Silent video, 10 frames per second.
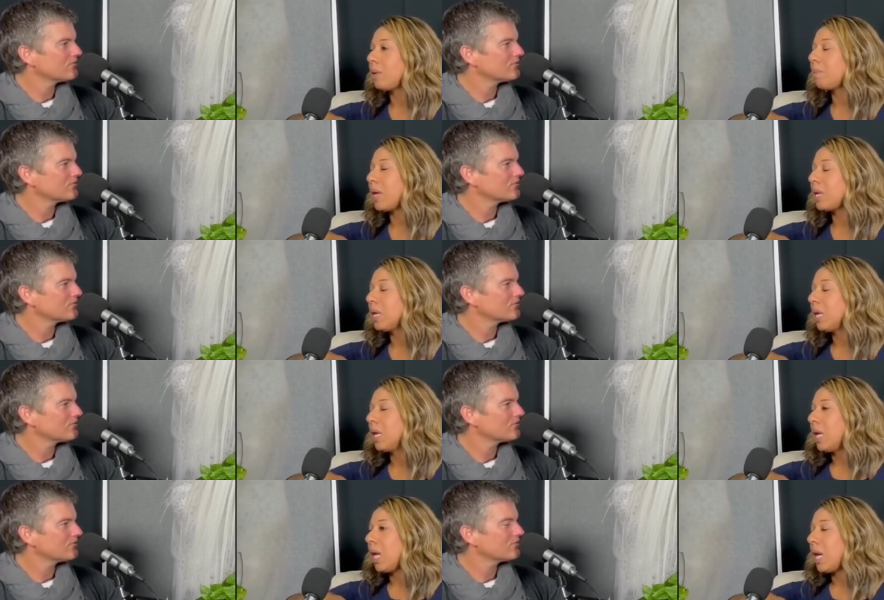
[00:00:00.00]
Speaker 1: it
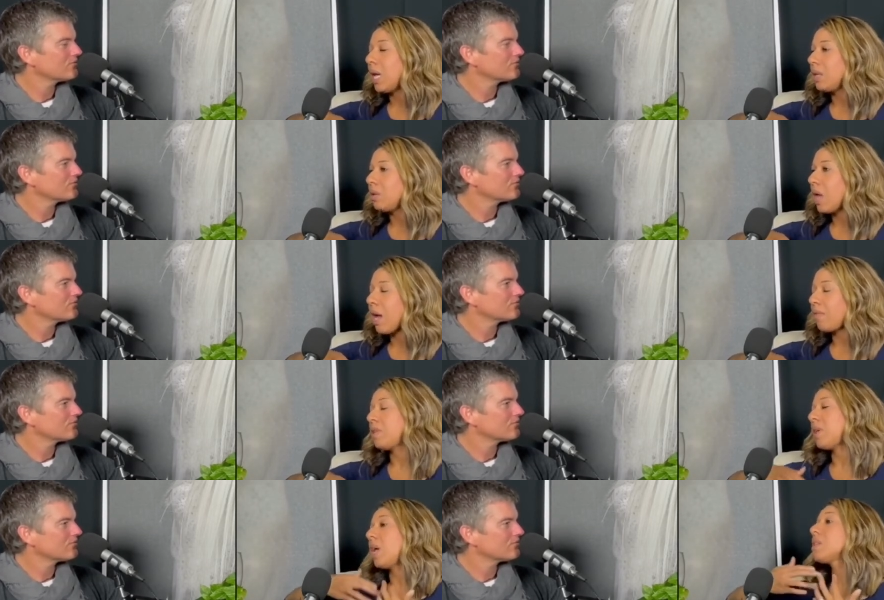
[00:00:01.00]
and have this
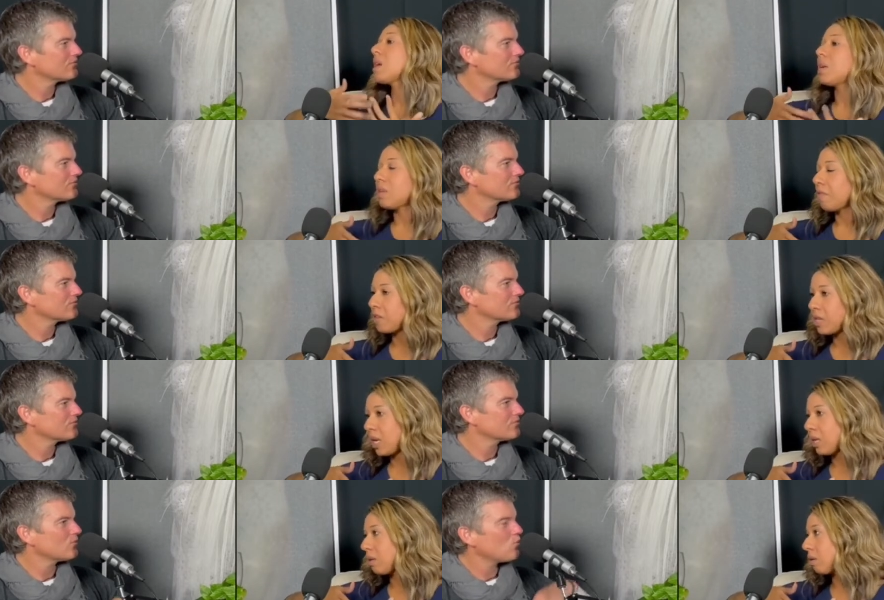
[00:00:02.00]

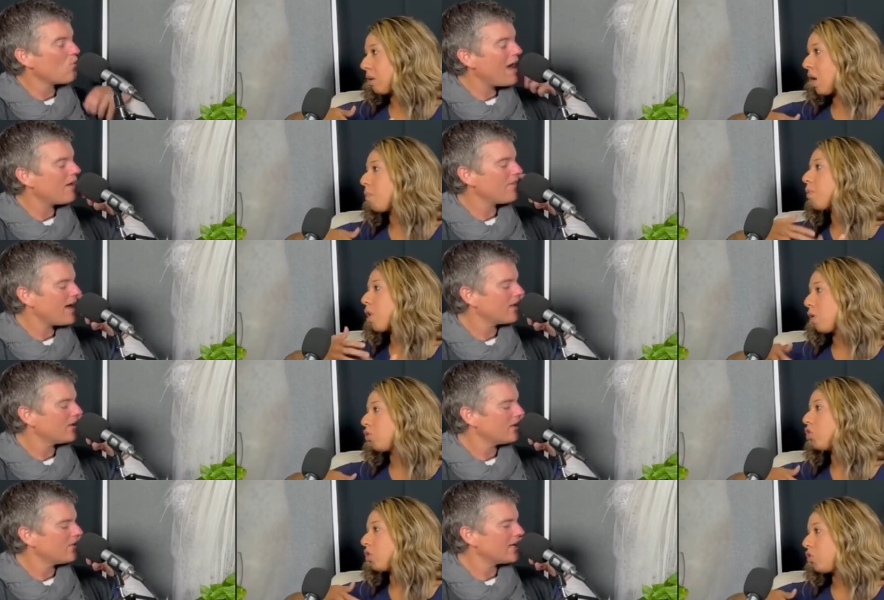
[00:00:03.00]
anti-deficit wow that
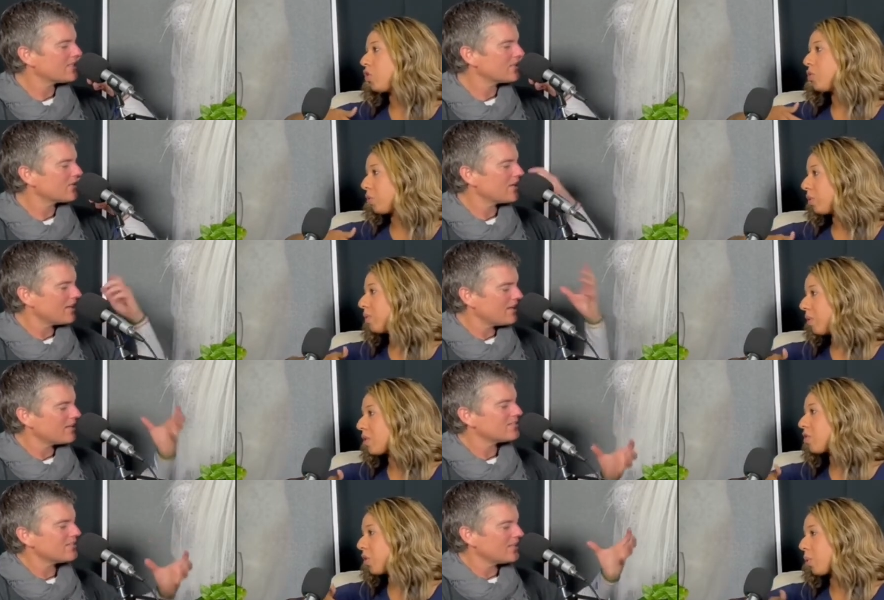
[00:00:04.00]
that's incredible uh, i
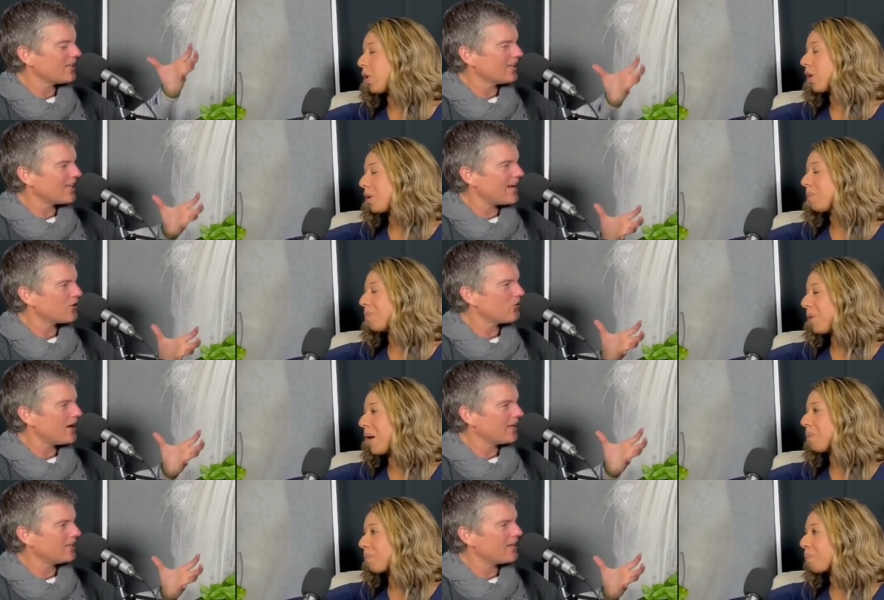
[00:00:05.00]
see that work. like how do yeah.
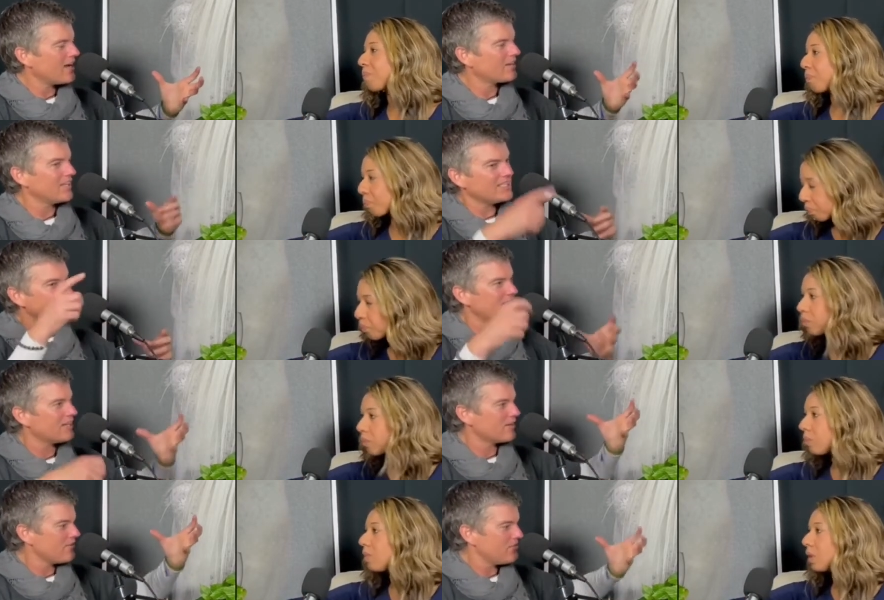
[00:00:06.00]
i
Speaker 2: how can i get to
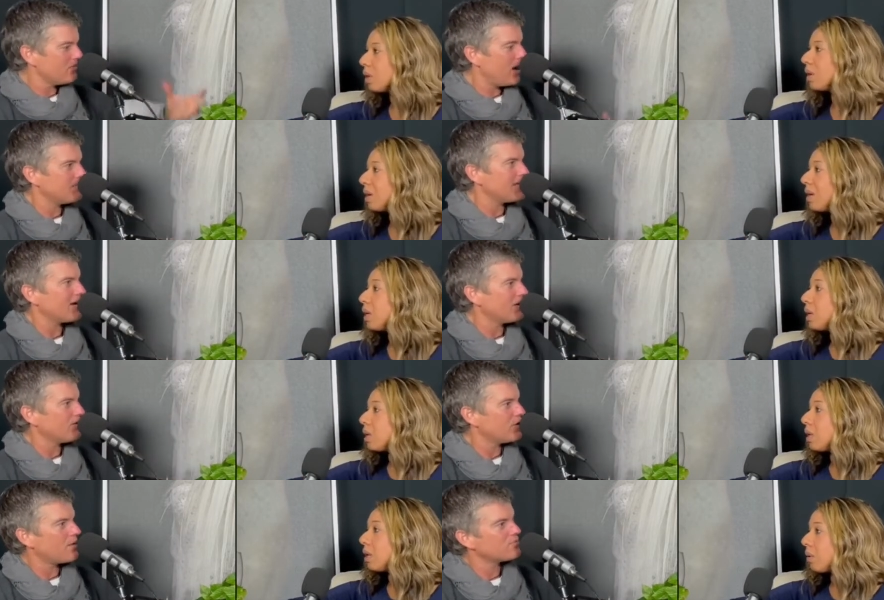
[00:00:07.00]
here if i'm i'm down if
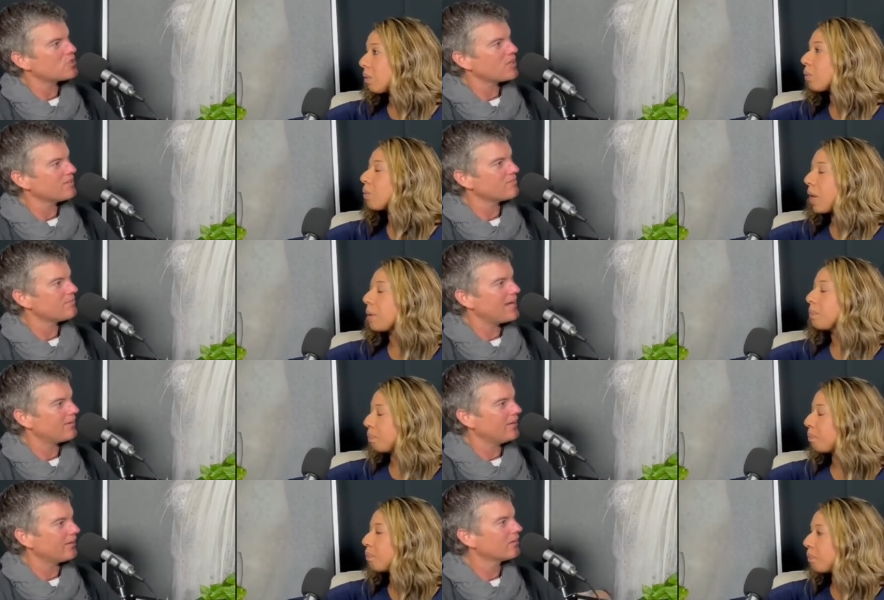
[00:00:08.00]
you i'm starting right. from down
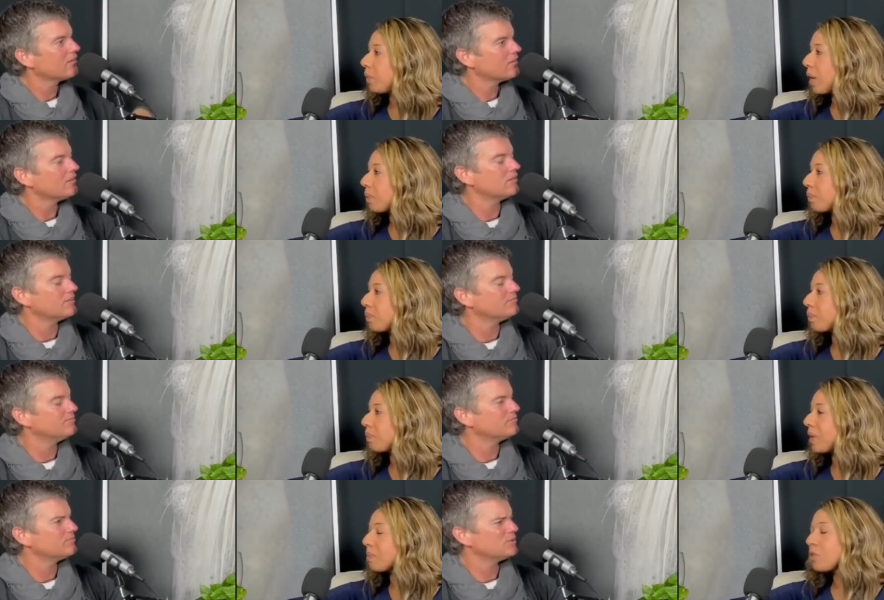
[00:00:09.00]
here yeah. yeah
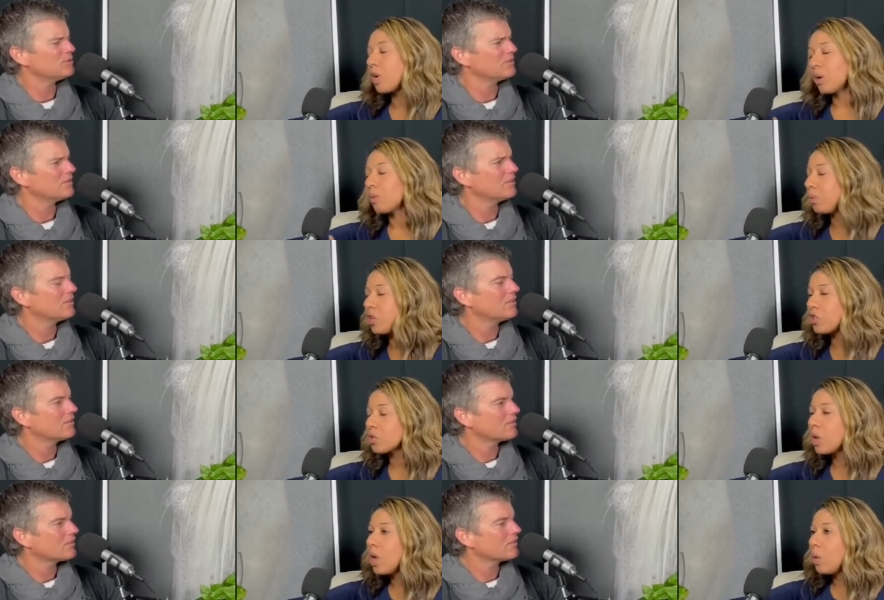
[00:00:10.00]
yeah yeah so
Speaker 1: we just
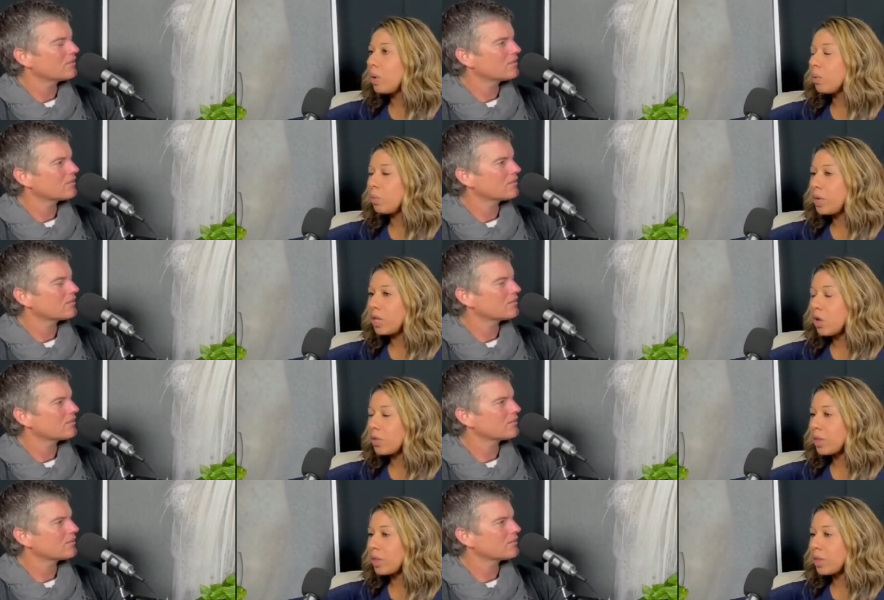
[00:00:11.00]
we we know that